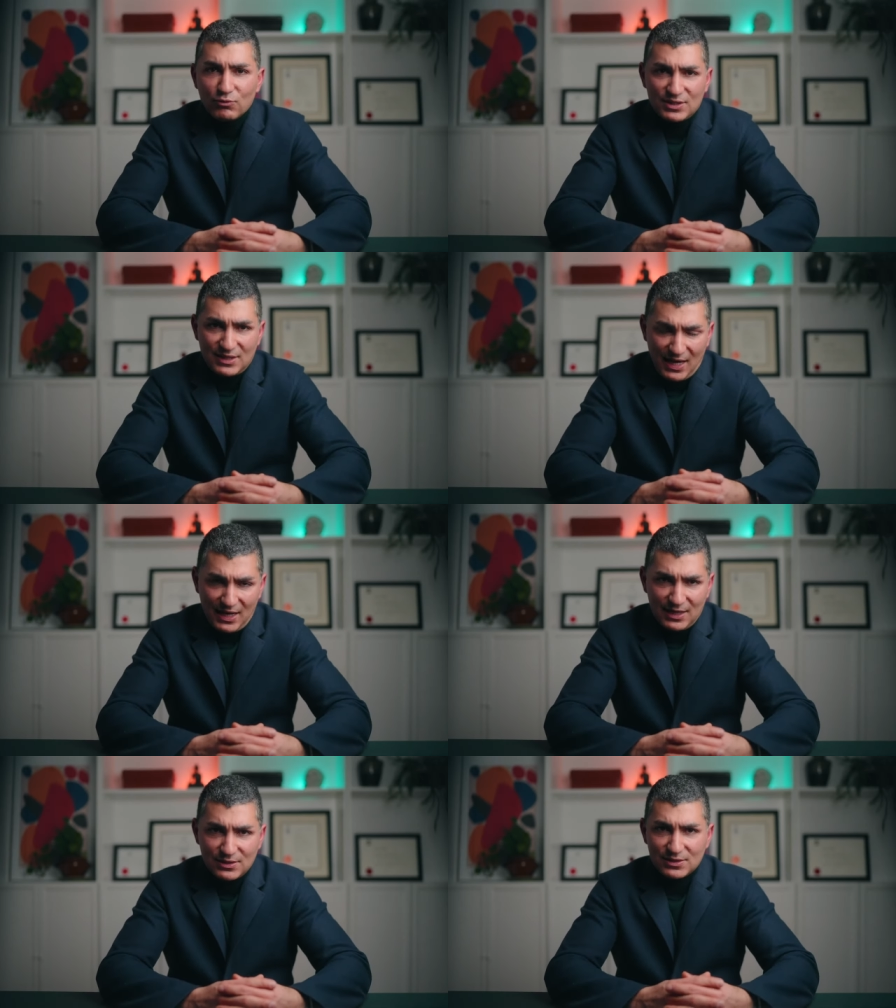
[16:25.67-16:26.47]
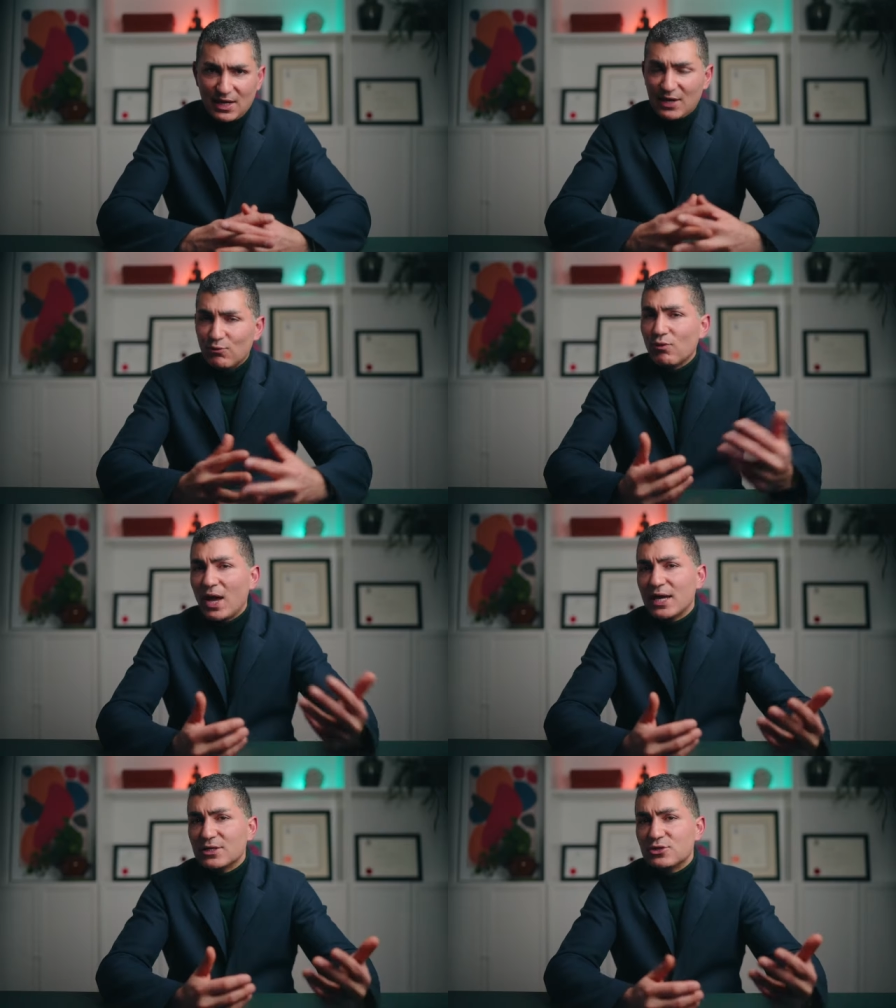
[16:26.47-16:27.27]
retains a
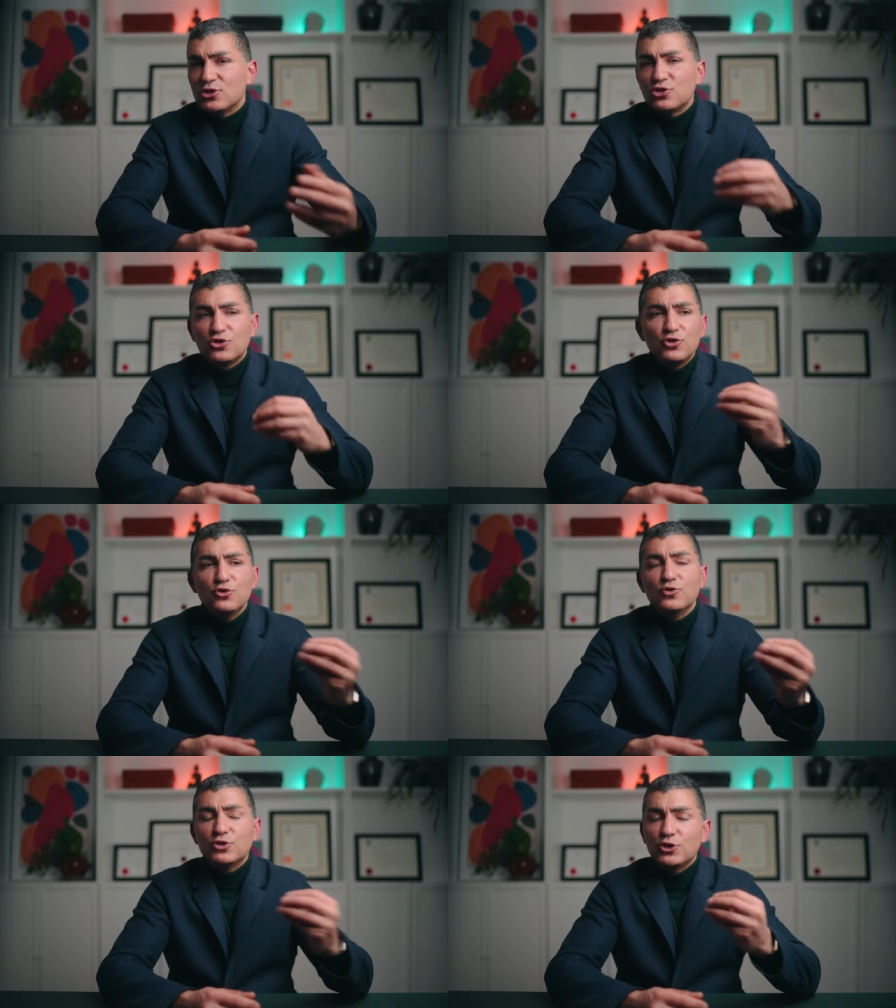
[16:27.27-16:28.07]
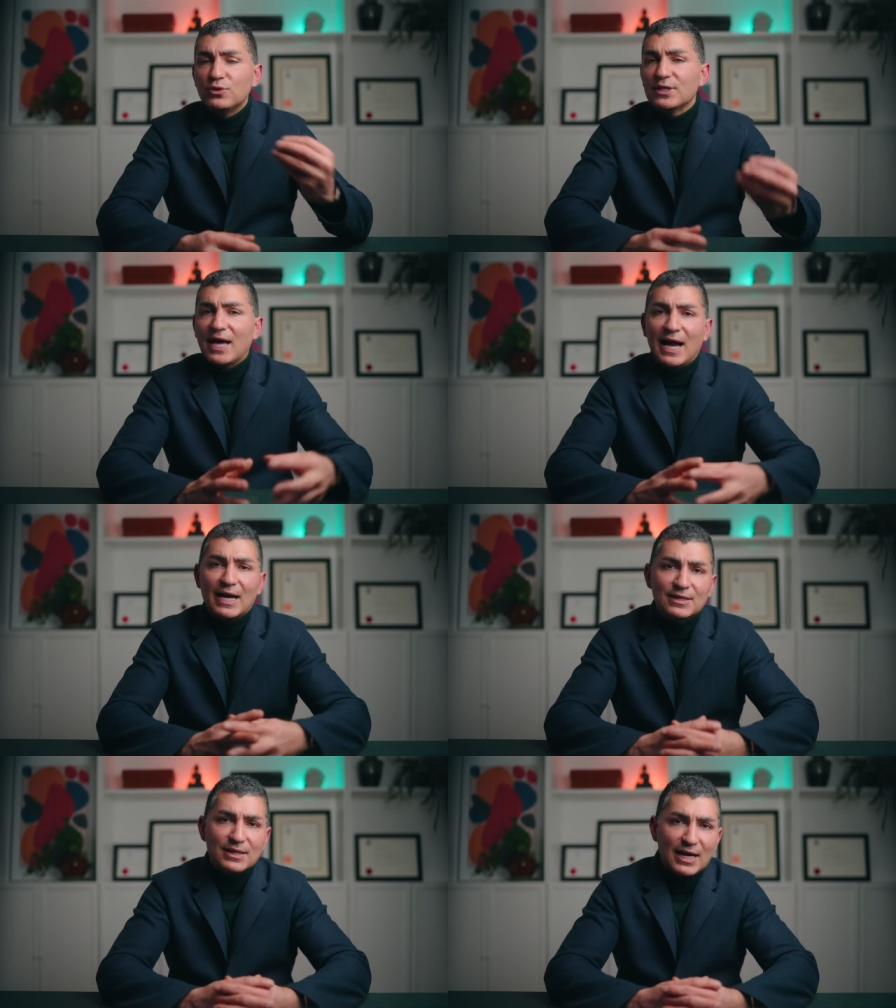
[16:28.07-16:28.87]
right to choose who can
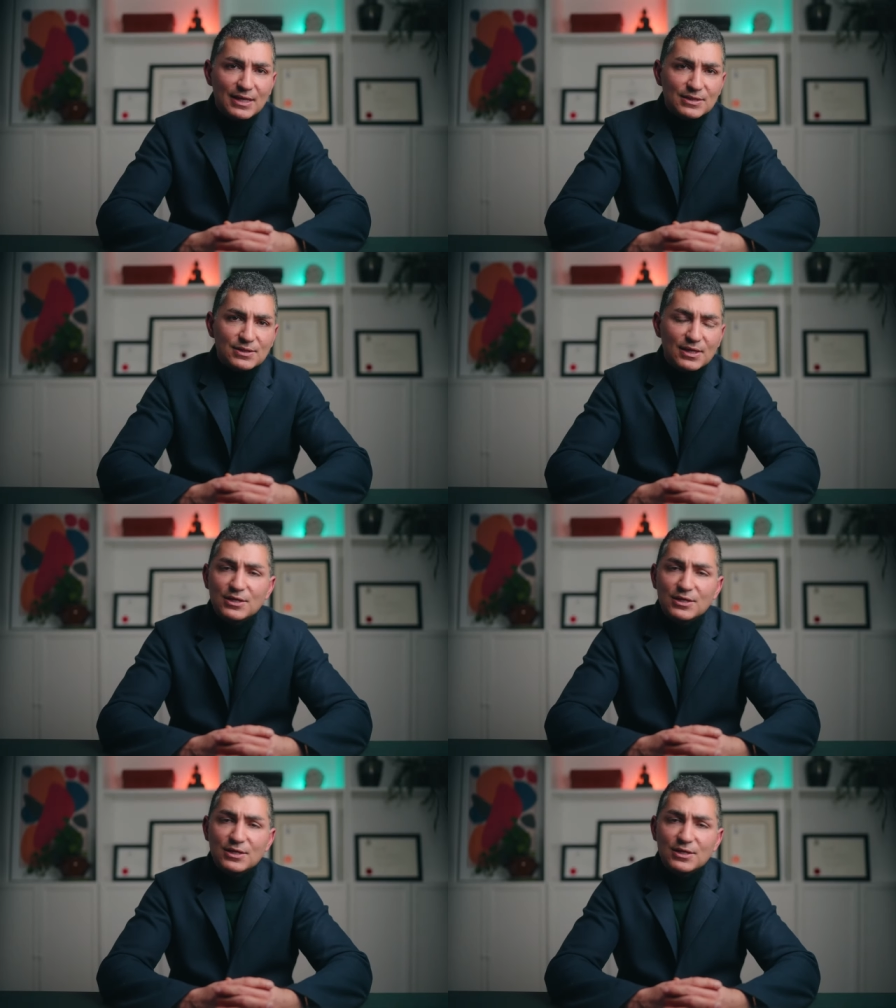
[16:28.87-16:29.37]
act as an